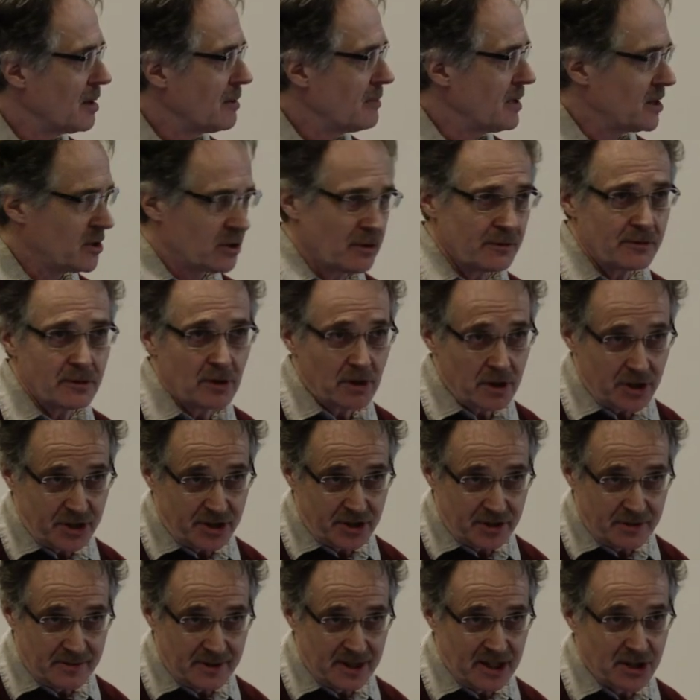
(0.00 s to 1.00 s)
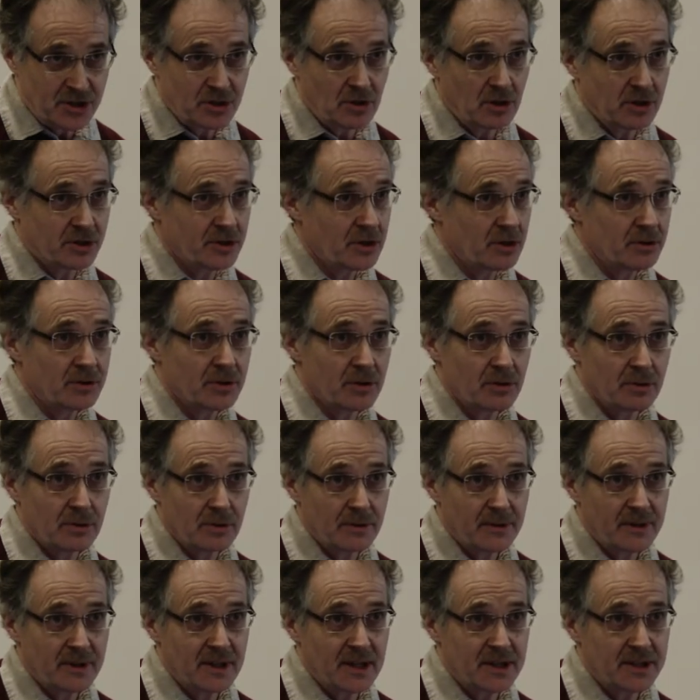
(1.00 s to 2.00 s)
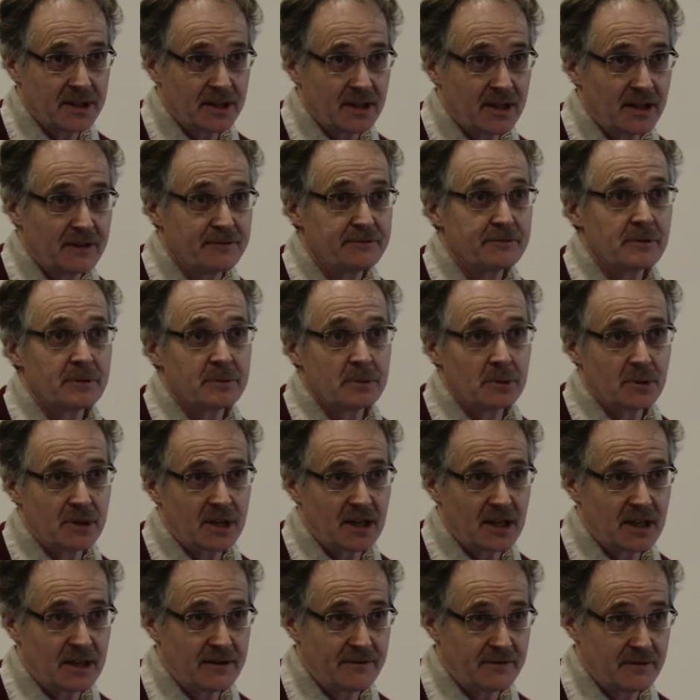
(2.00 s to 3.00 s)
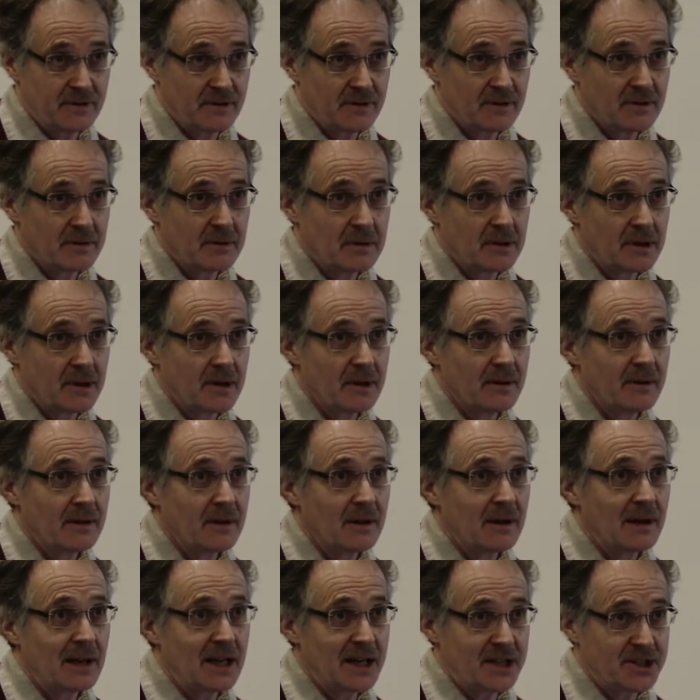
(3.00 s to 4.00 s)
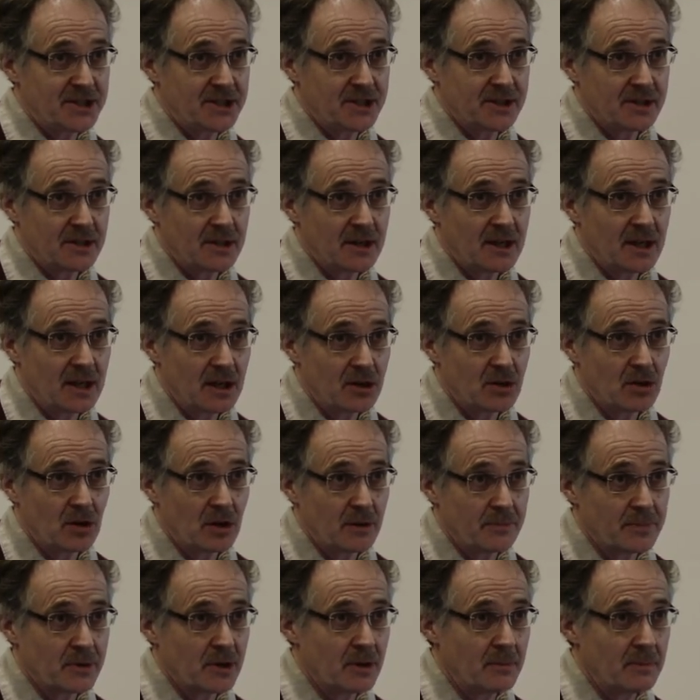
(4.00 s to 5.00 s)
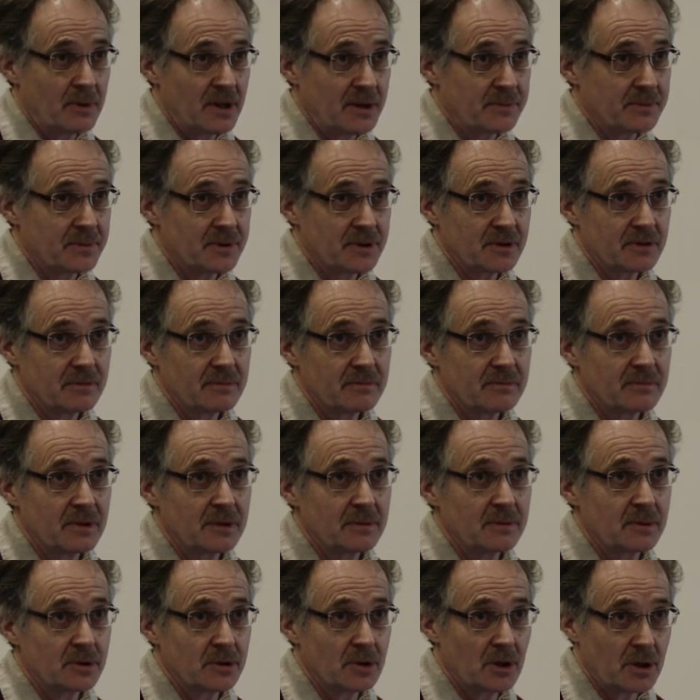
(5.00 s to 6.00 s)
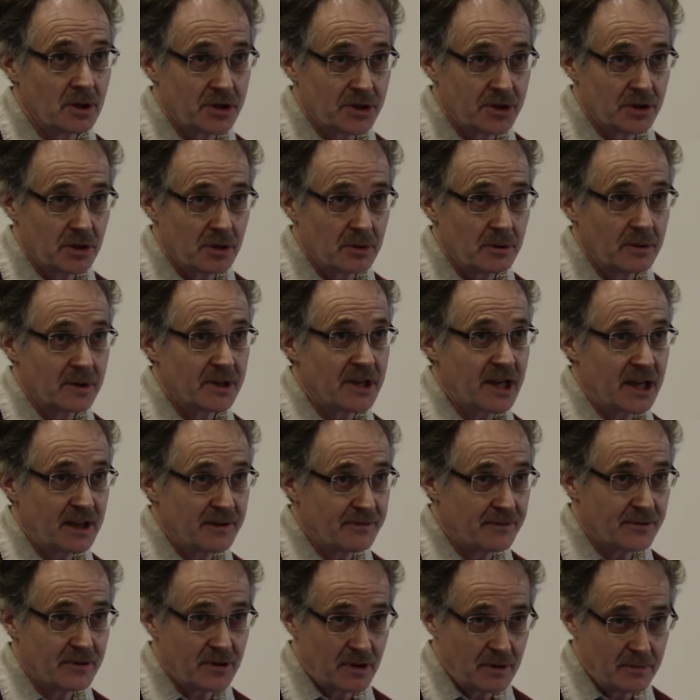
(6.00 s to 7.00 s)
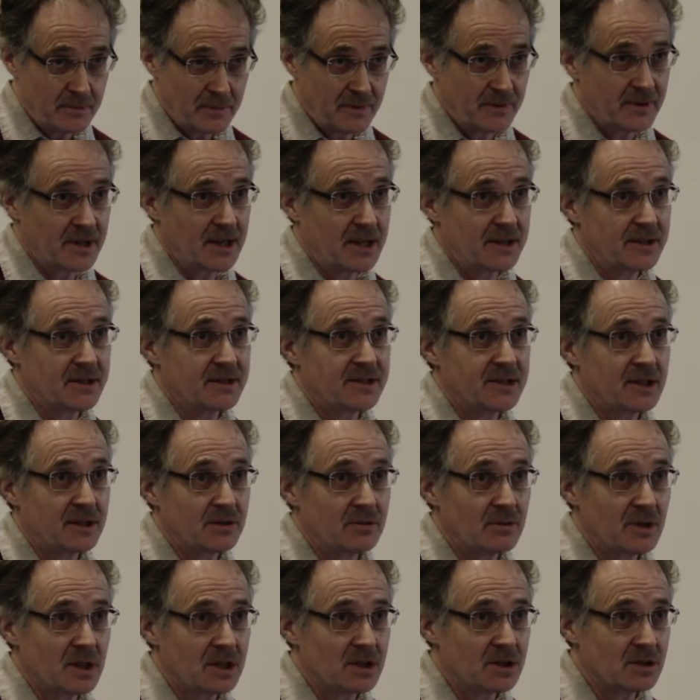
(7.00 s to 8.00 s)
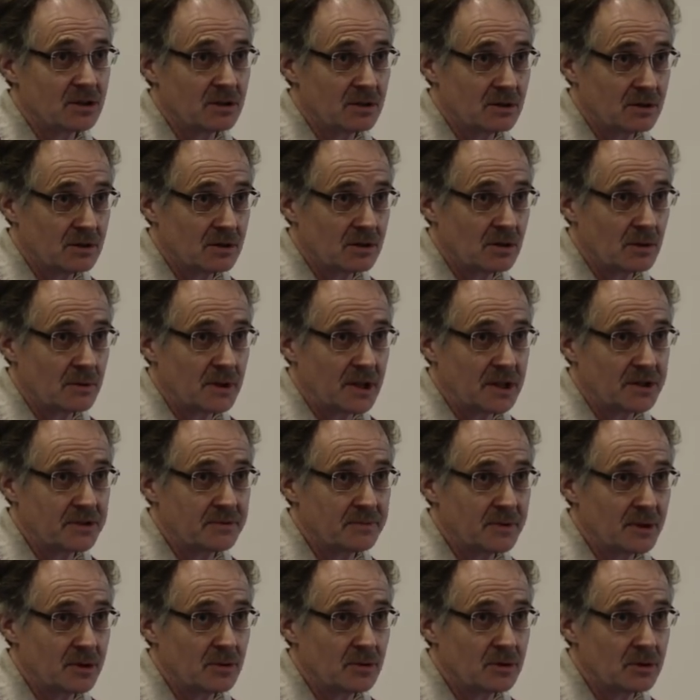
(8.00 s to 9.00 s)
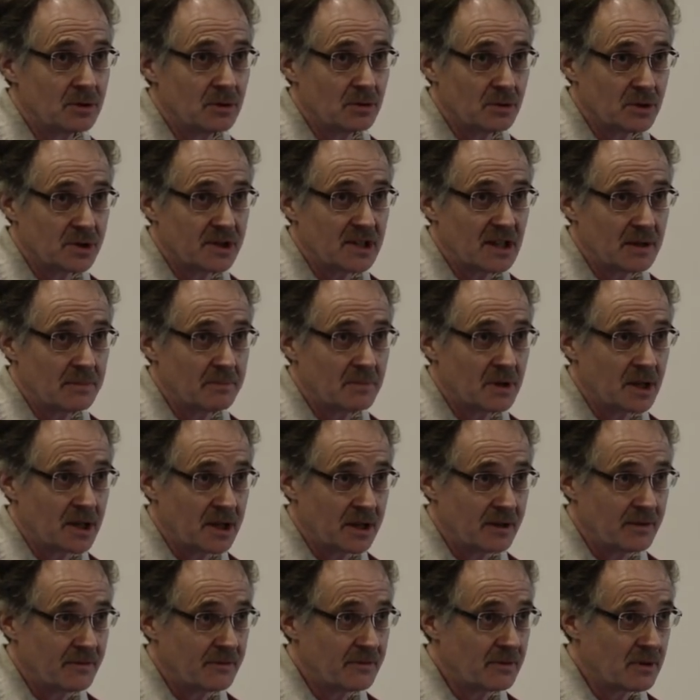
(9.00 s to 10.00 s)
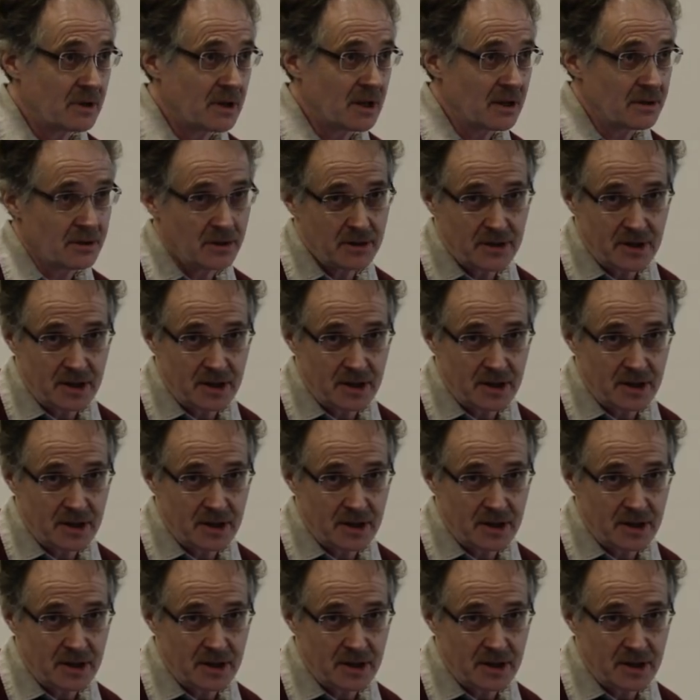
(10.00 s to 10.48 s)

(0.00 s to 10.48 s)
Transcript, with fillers: But of course, it's also true that if we would have less alcohol problems, we would also gain from that situation, so that we could use that money for other